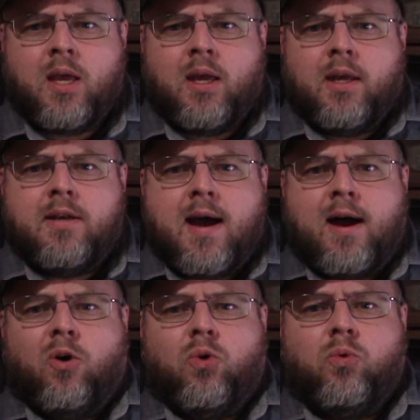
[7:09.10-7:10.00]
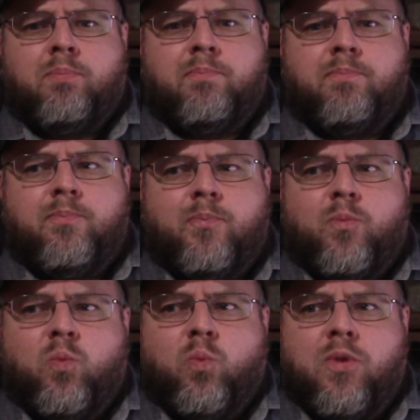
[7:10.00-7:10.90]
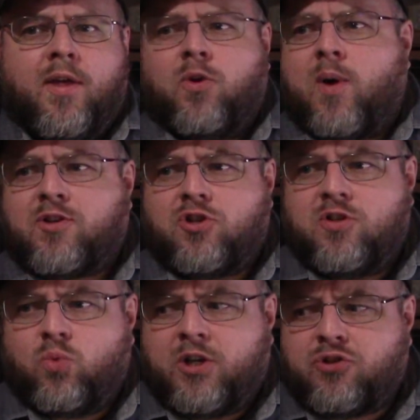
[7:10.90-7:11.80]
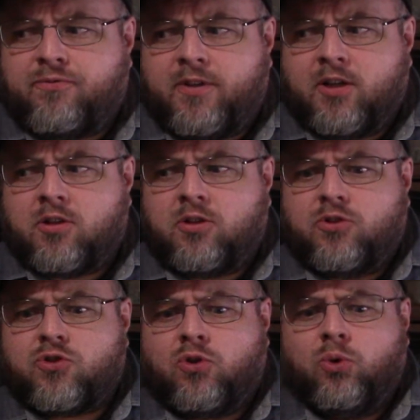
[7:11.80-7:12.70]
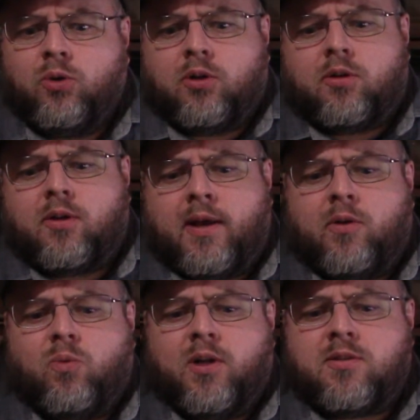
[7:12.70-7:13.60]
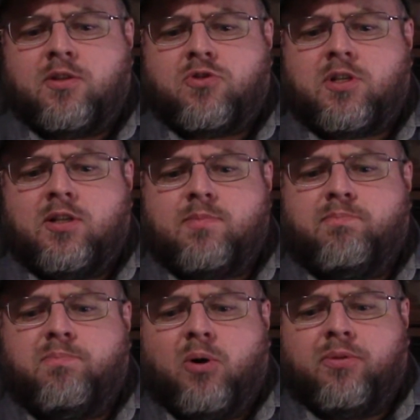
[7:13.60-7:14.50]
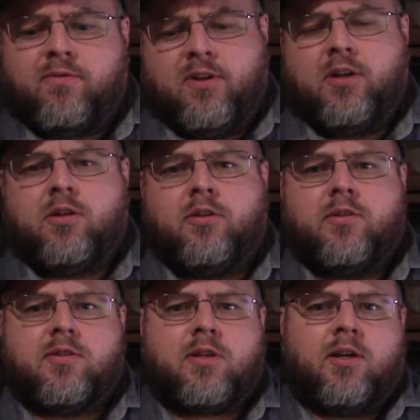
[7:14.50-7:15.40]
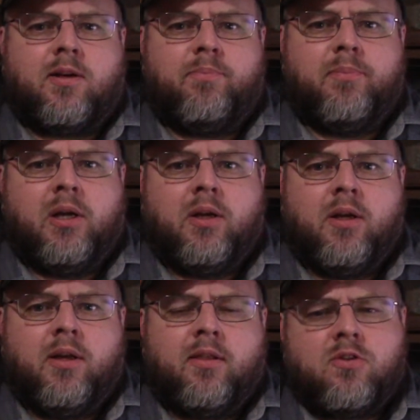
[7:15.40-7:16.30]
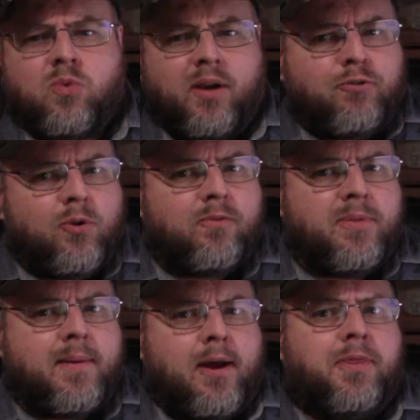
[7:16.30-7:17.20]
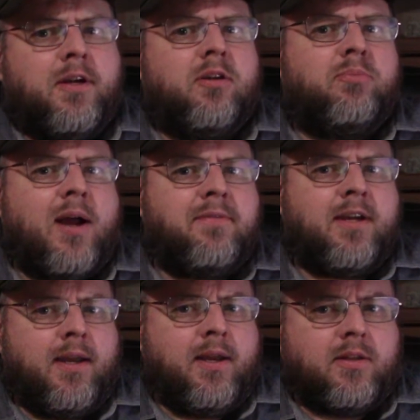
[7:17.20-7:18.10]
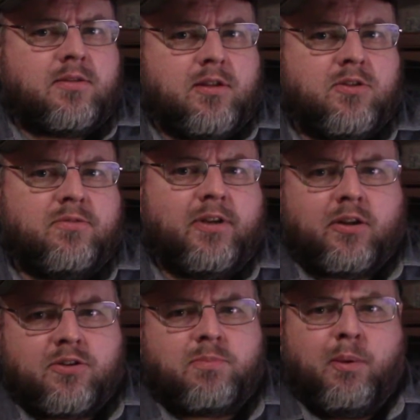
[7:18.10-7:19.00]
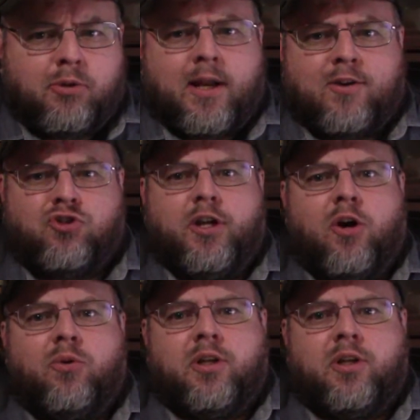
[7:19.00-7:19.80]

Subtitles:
Now, the other question is which vehicle's cooler, and what's interesting is both vehicles, there's quite a few of them out there in private hands. These are vehicles people could actually own.